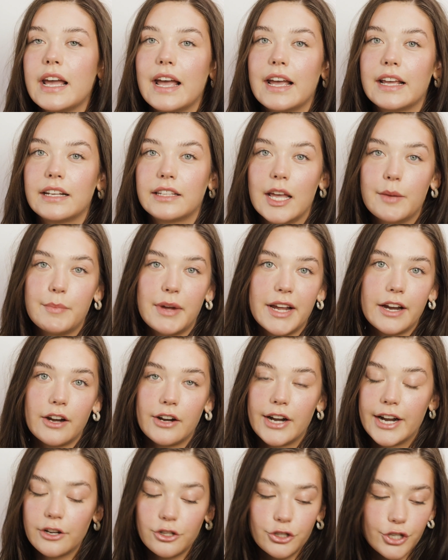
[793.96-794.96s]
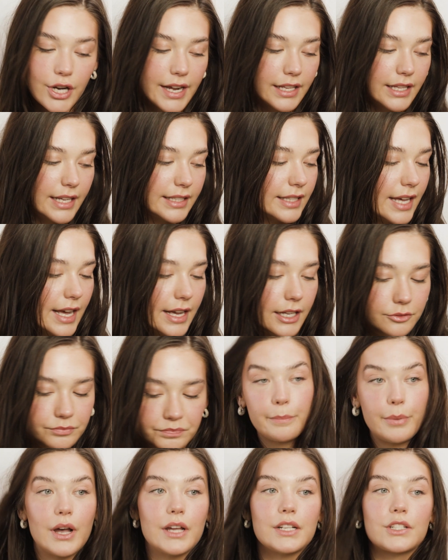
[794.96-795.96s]
and let my hair air dry like that.
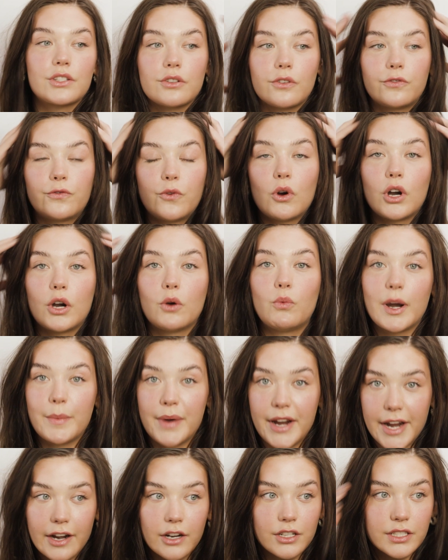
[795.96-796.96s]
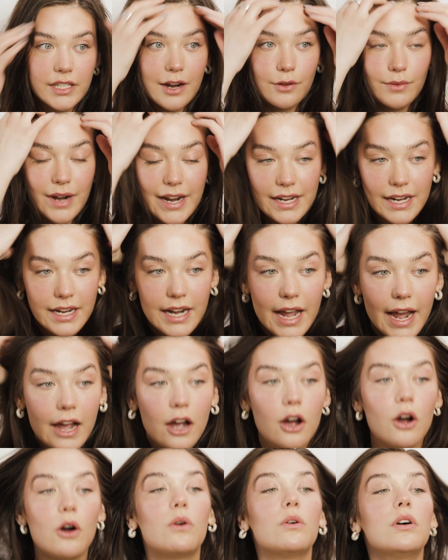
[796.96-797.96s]
But for where my hair is at right
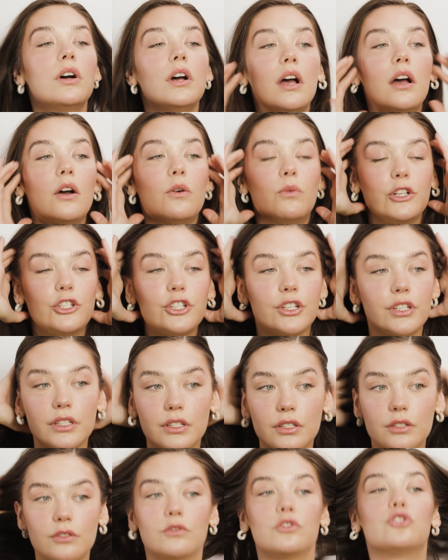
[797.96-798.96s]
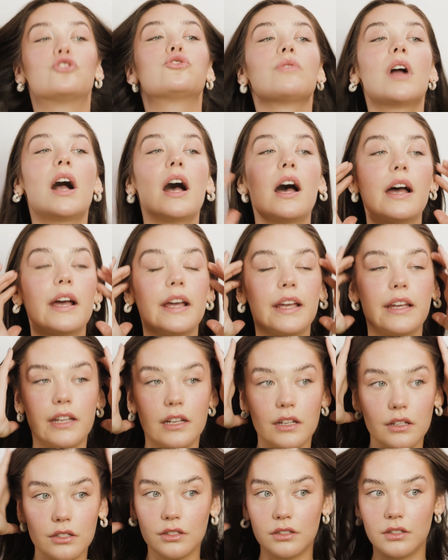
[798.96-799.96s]
now, which is
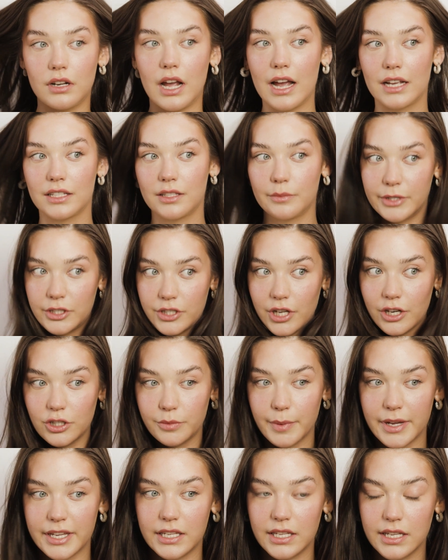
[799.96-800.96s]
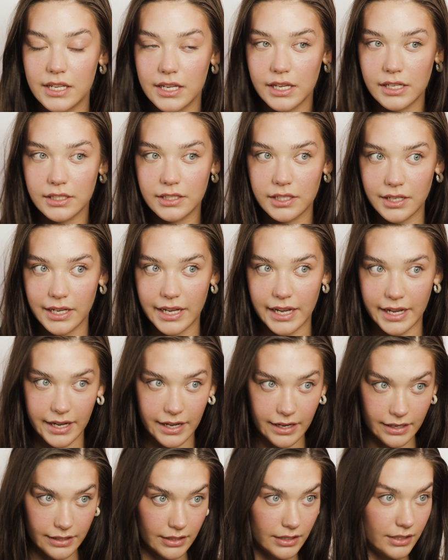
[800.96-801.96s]
dry, hasn't been touched by heat,
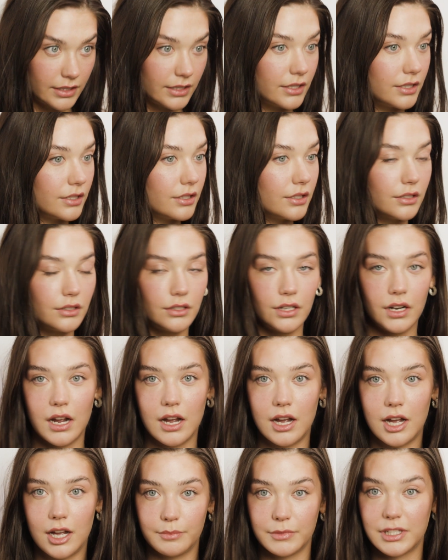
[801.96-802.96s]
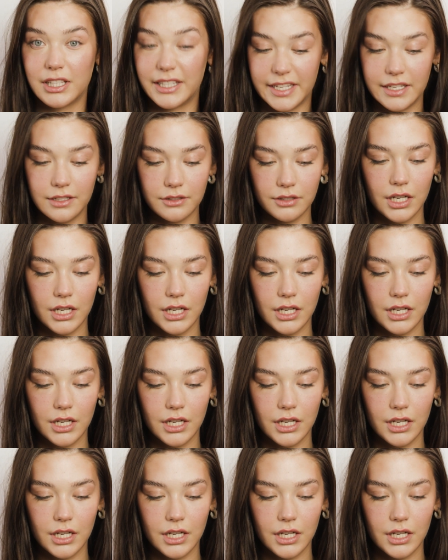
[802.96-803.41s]
and clean,